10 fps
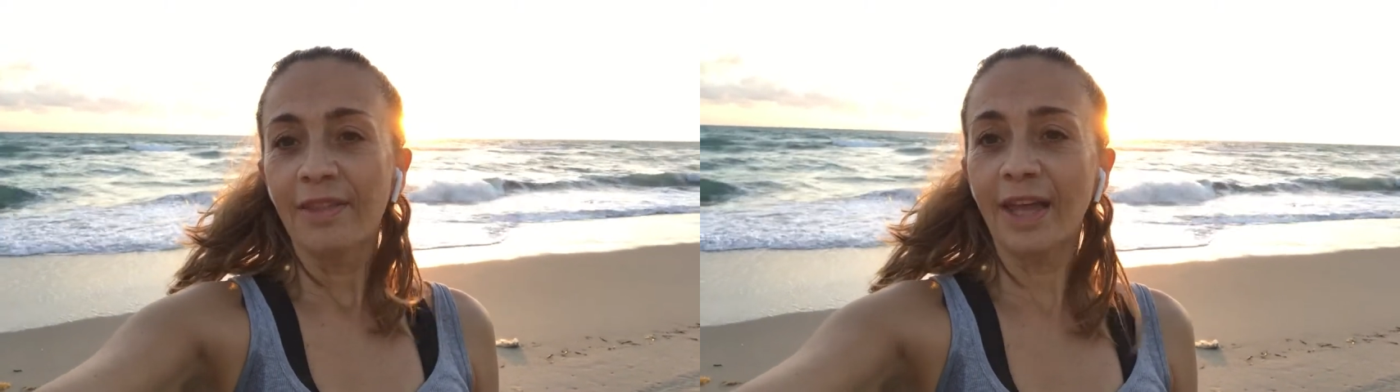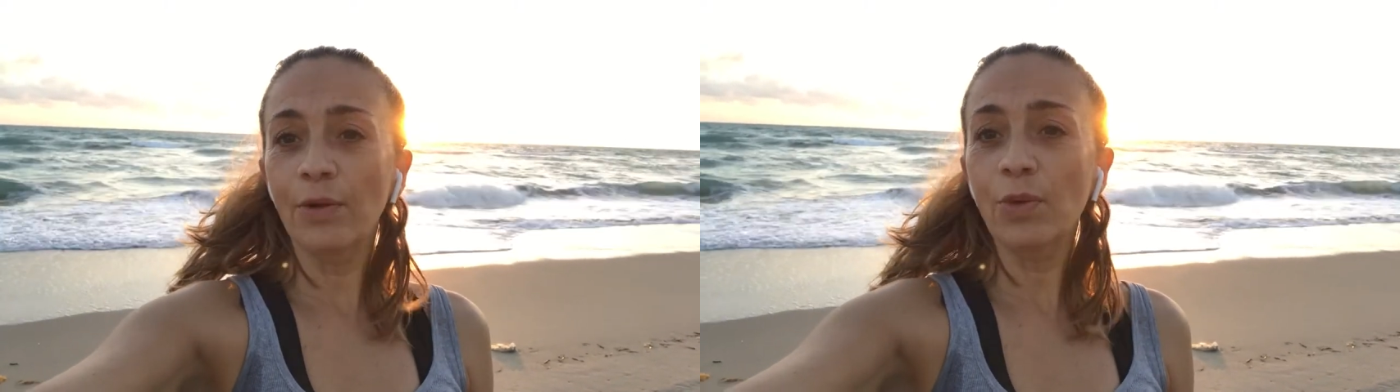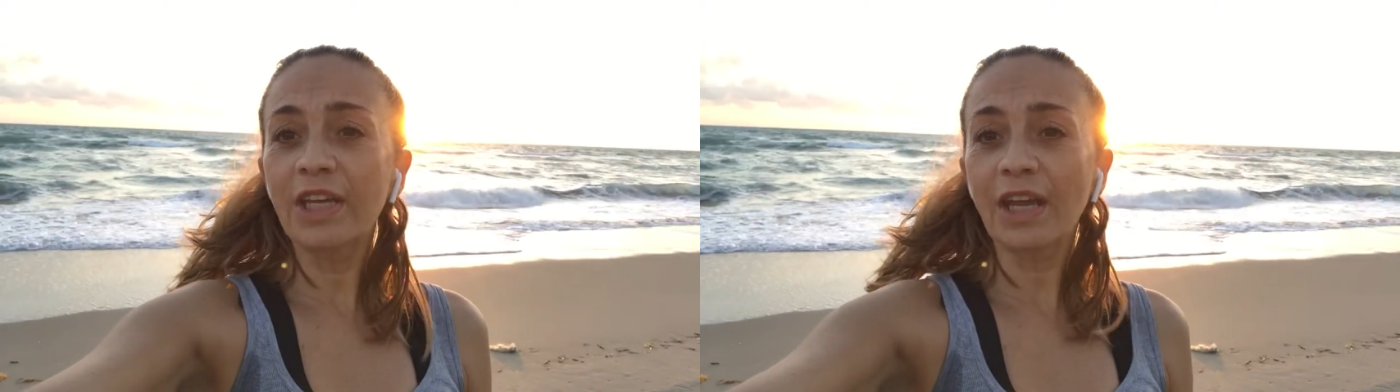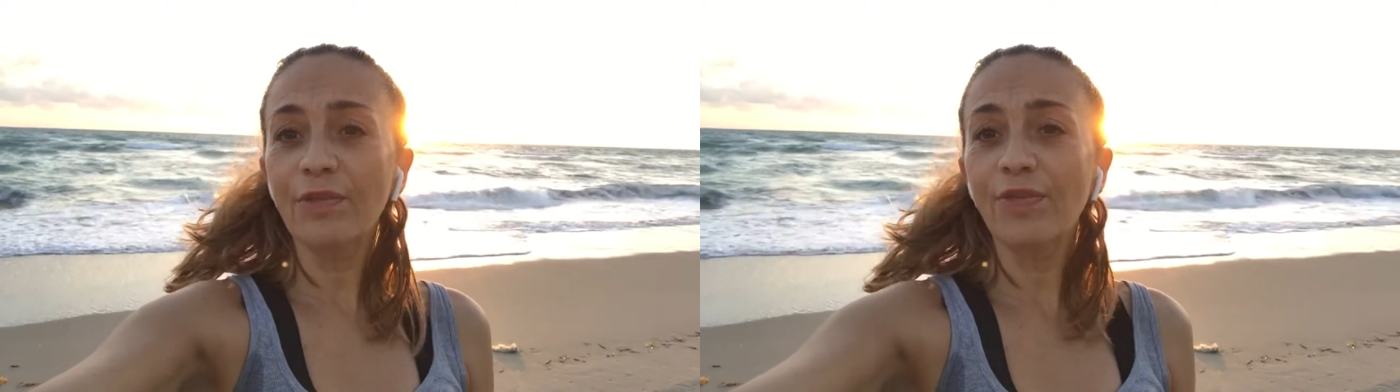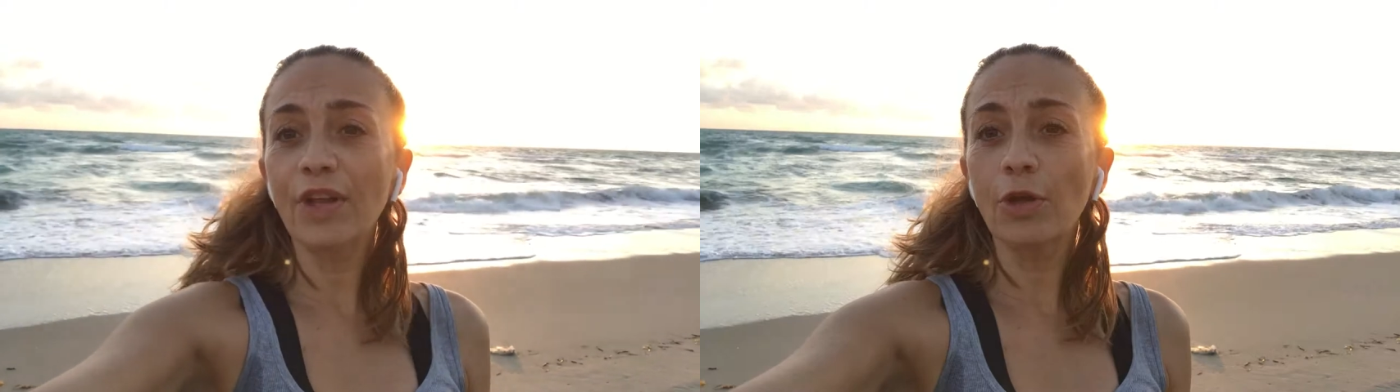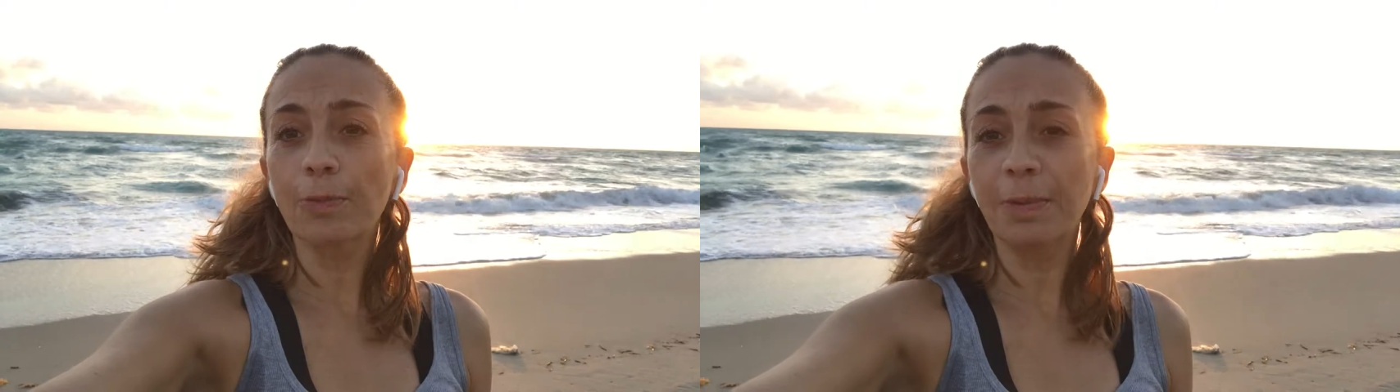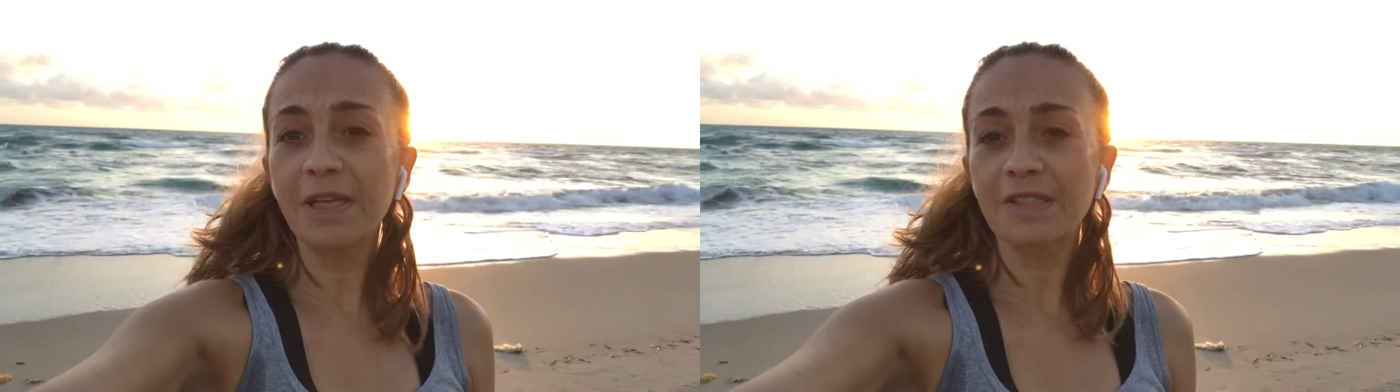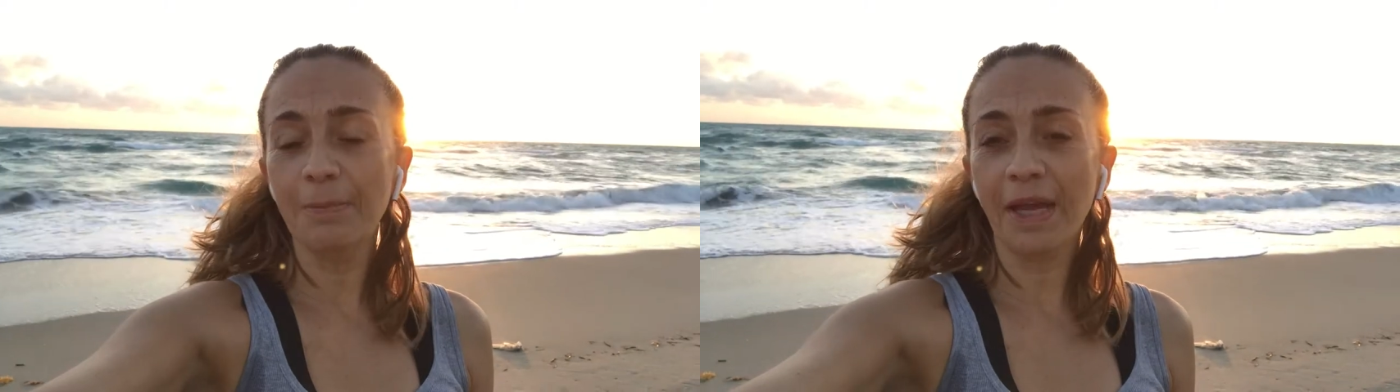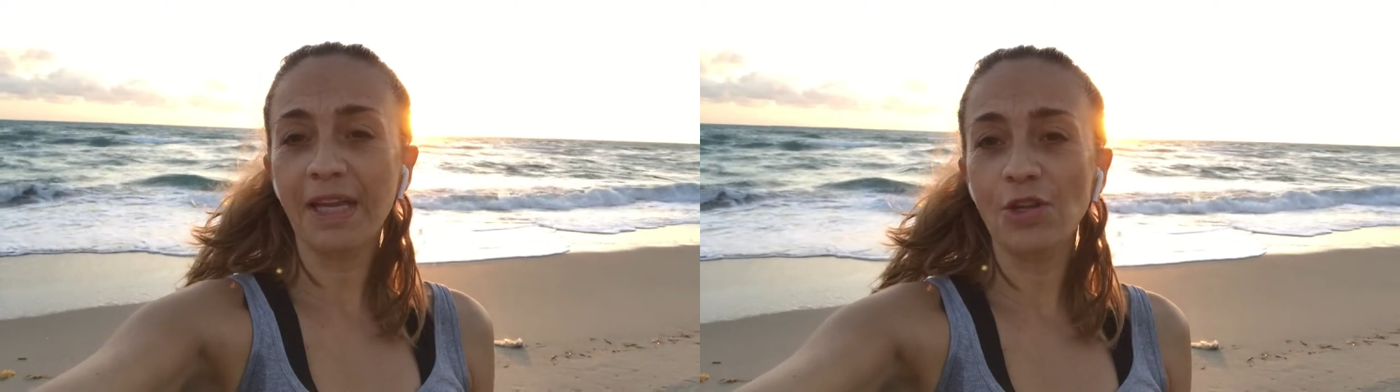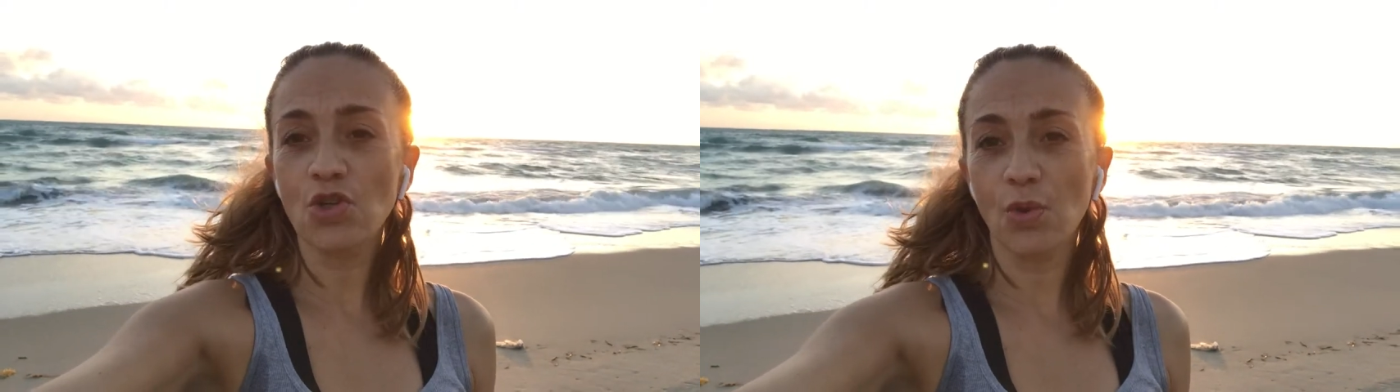then we can feel at peace
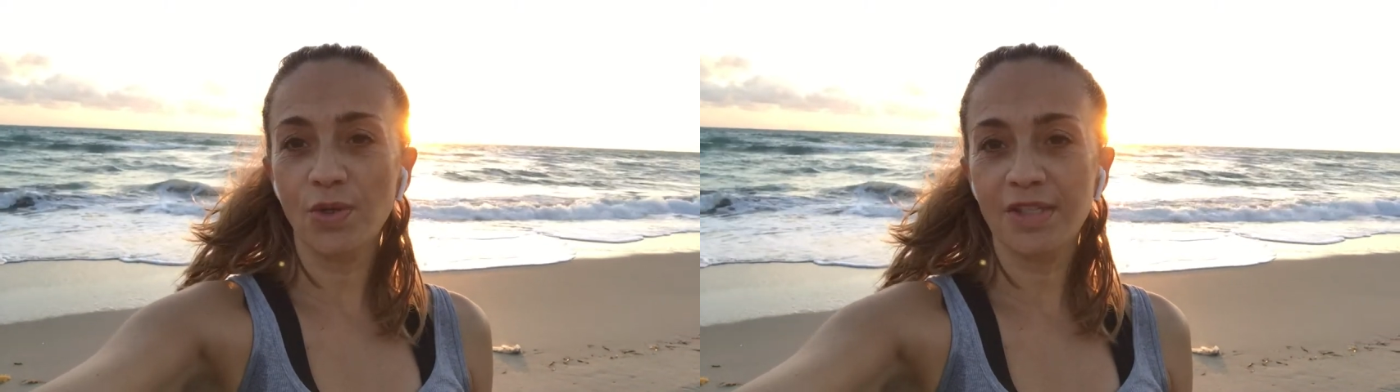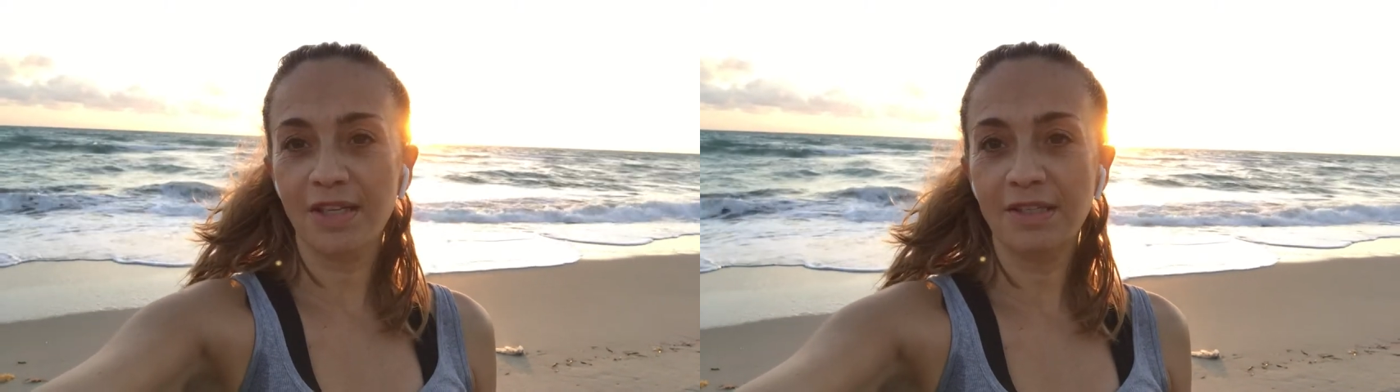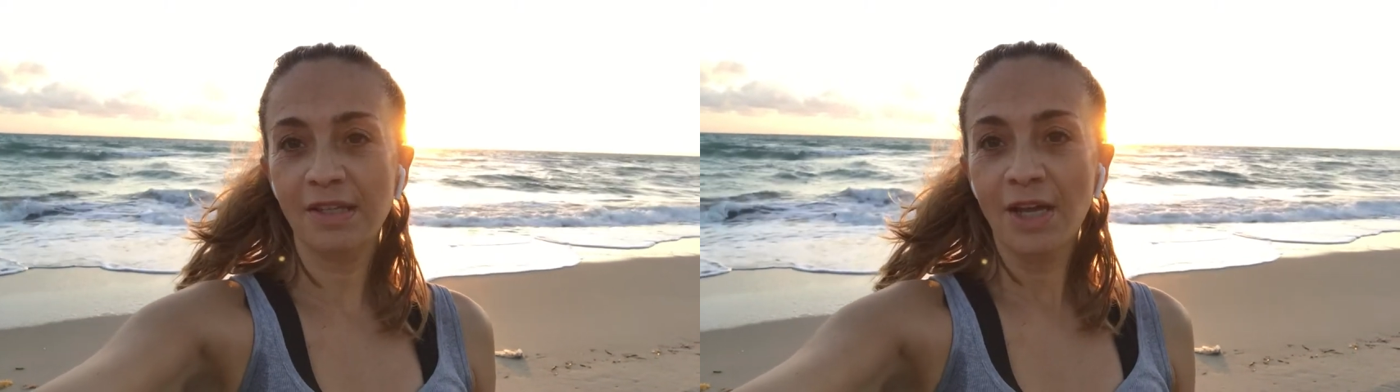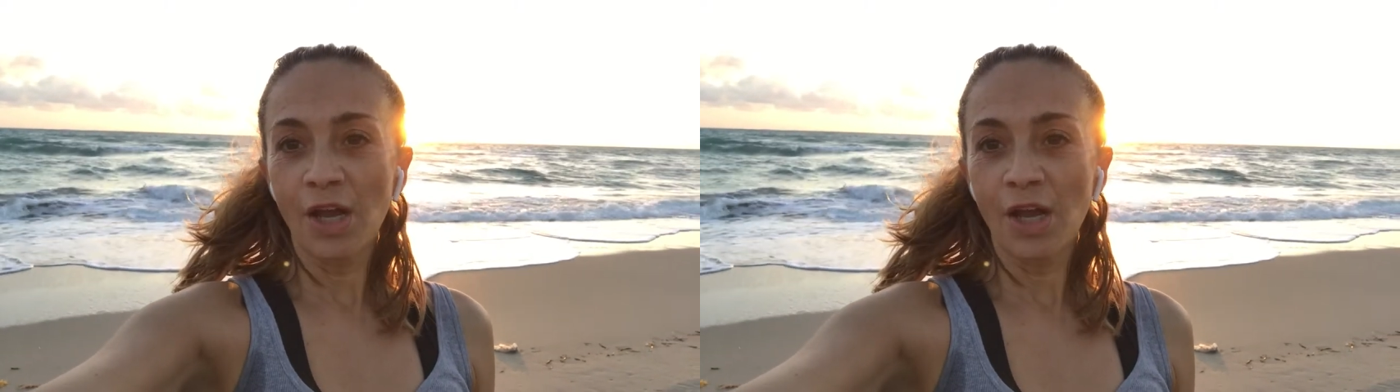making choices.